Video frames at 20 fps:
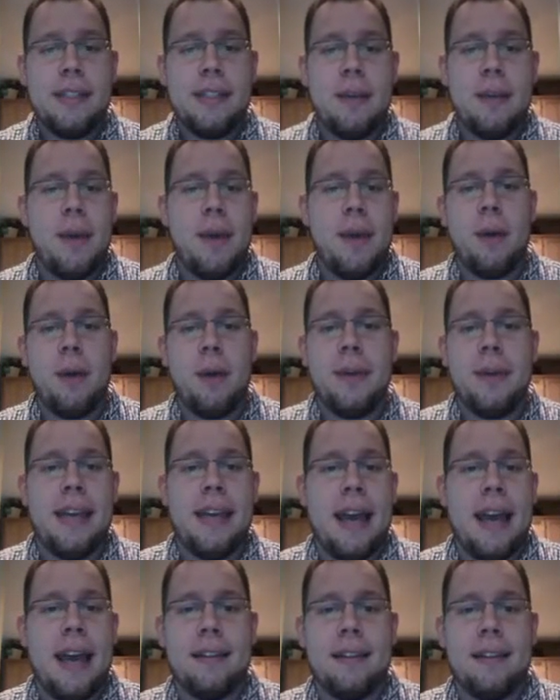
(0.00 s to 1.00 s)
email me
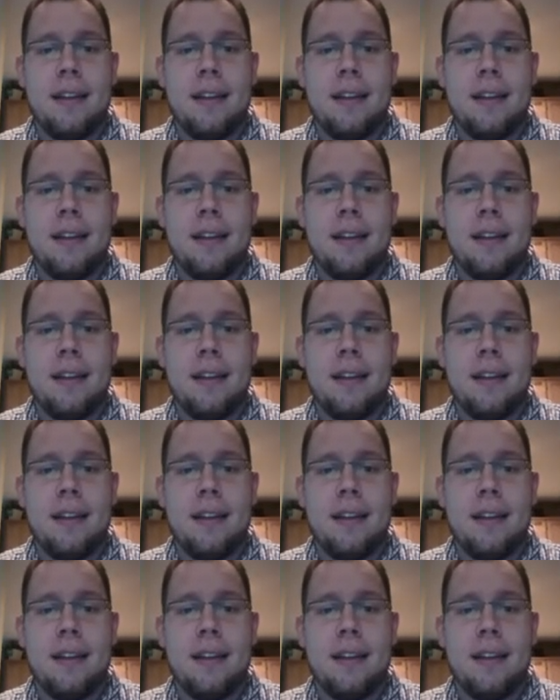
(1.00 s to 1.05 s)
at